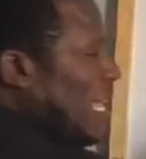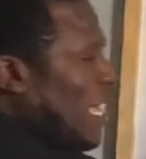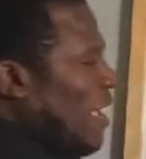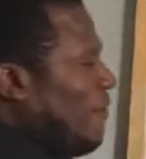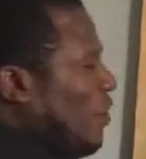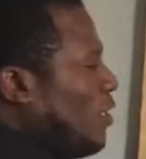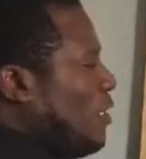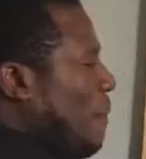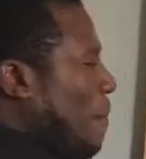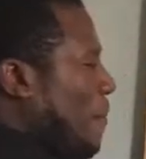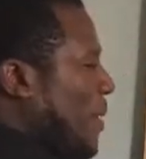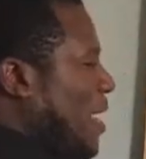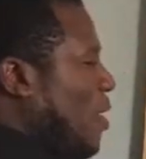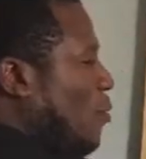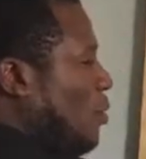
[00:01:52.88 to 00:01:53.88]
they gave us
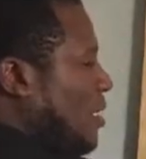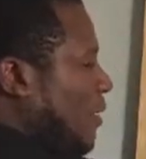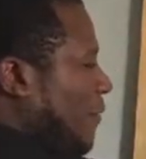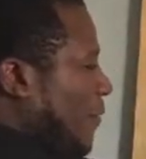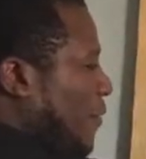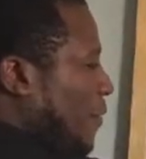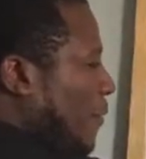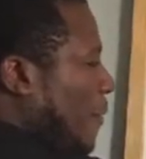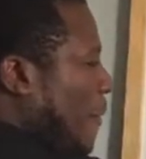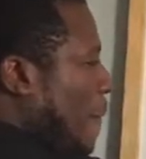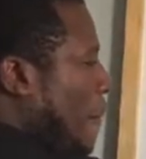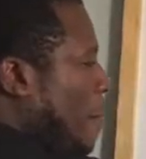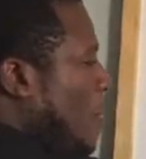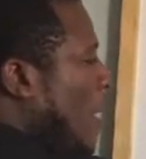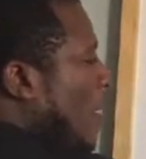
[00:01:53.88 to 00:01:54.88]
beautiful,
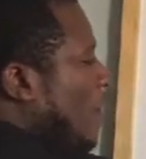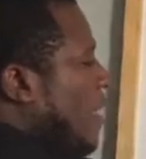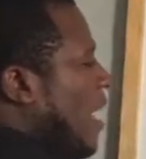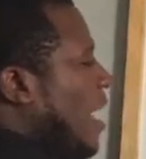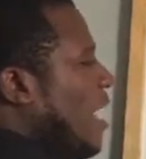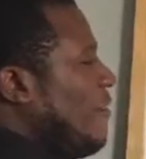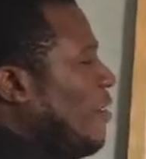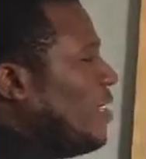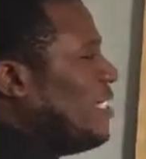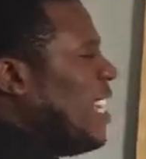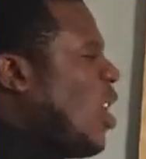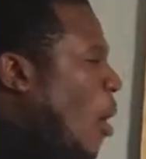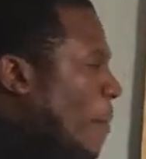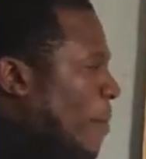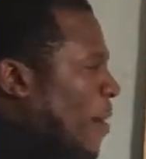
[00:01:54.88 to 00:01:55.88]
they gave us the
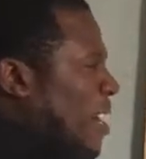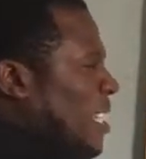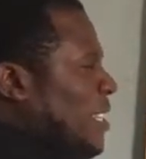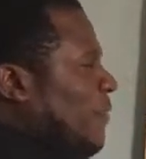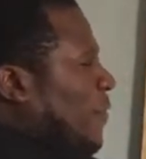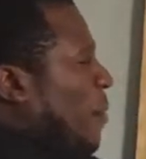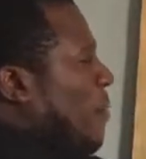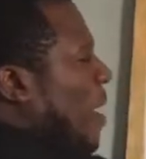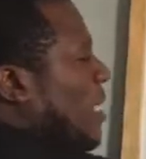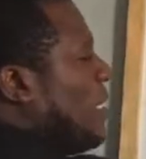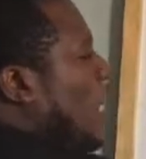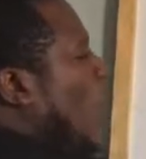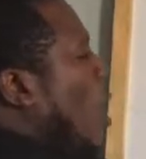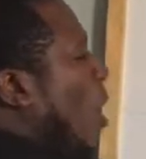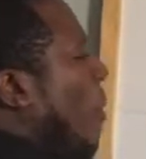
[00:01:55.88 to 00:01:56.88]
comparative form
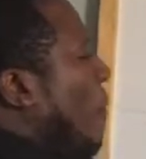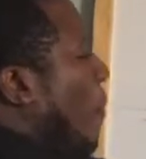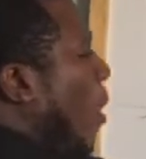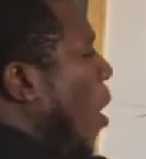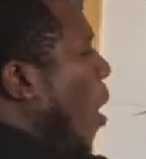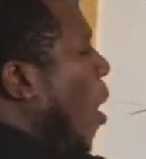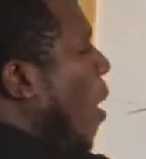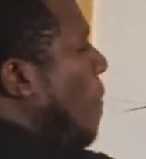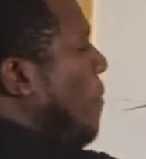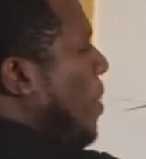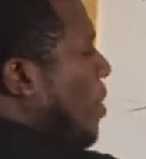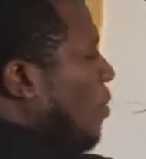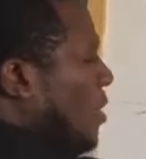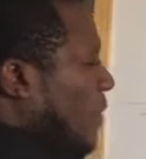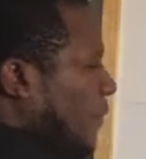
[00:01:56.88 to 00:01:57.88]
as more
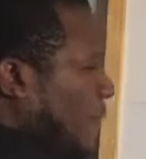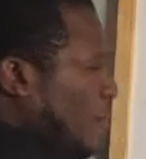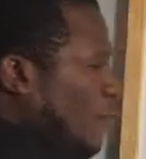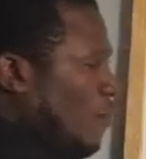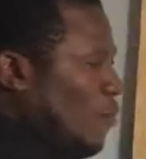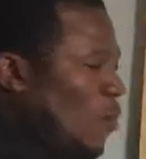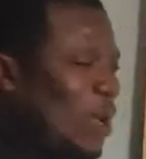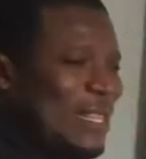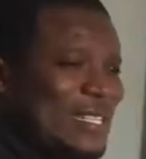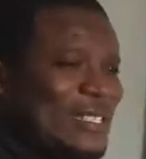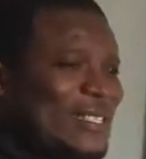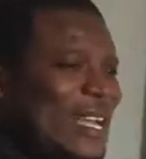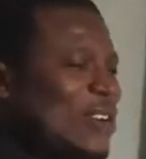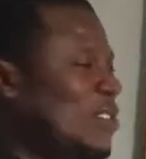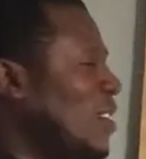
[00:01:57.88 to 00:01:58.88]
beautiful. What this
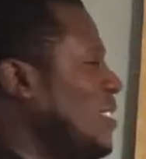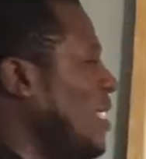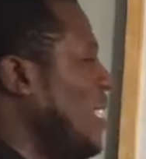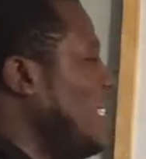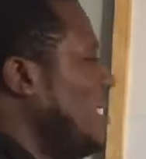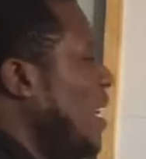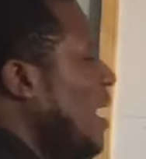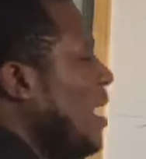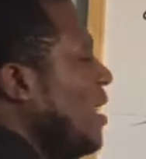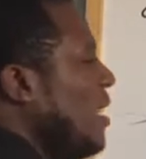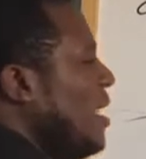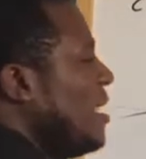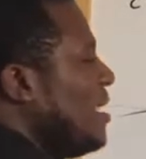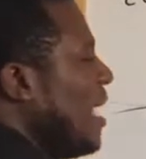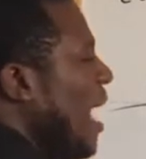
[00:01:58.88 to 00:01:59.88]
tells us is
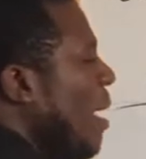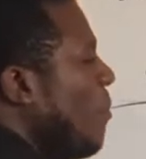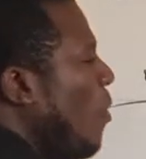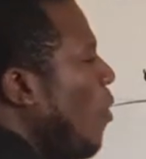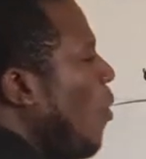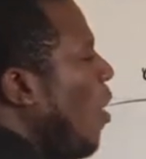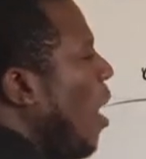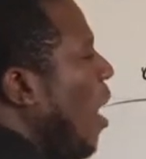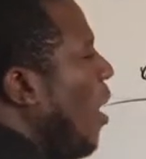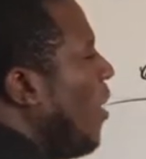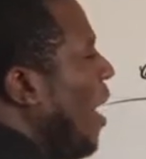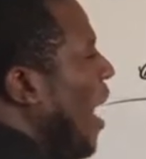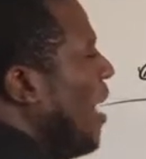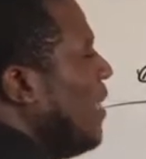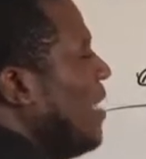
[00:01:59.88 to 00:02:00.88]
this MOR
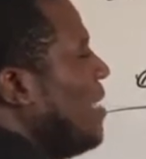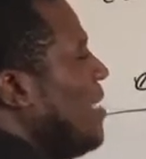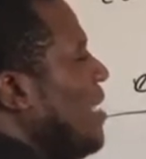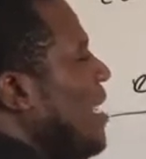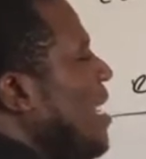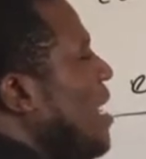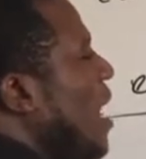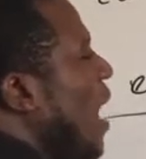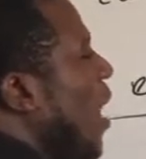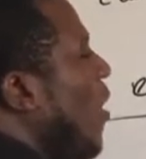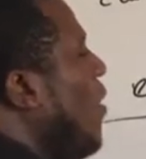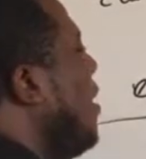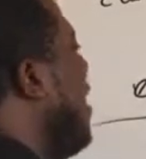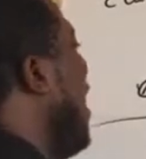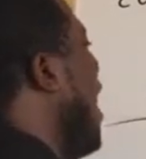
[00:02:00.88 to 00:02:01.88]
and this
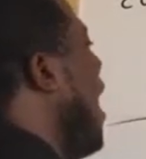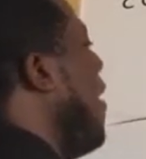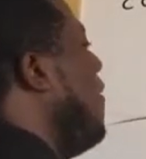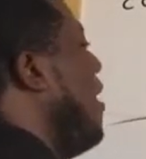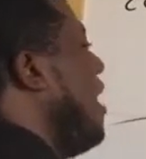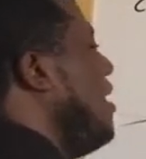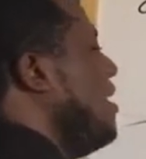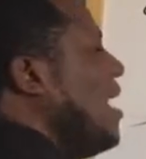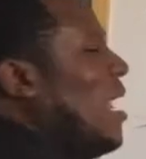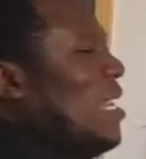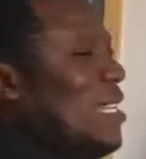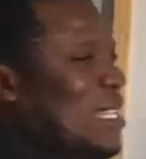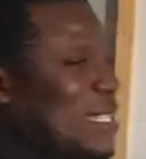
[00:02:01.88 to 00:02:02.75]
ER, they have exactly the